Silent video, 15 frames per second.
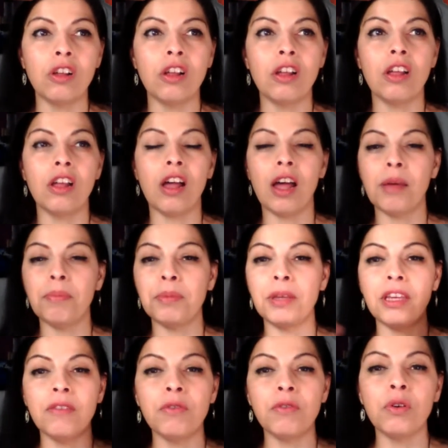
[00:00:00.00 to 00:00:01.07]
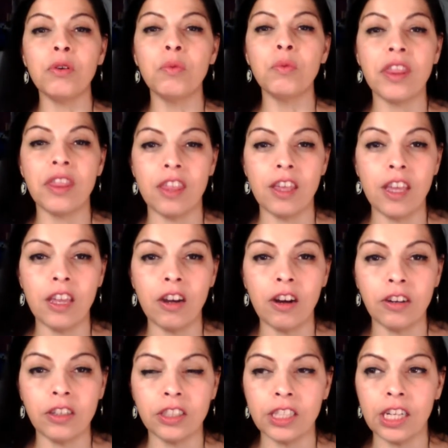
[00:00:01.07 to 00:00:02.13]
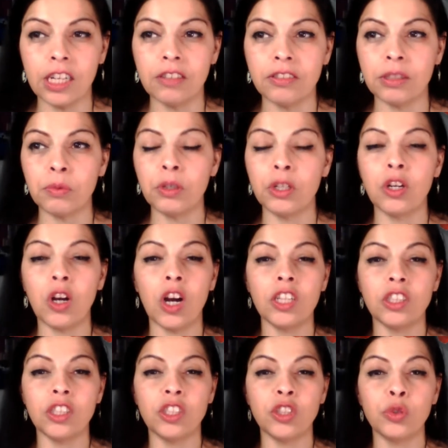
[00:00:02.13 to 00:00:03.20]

upheaval within ourselves in regards to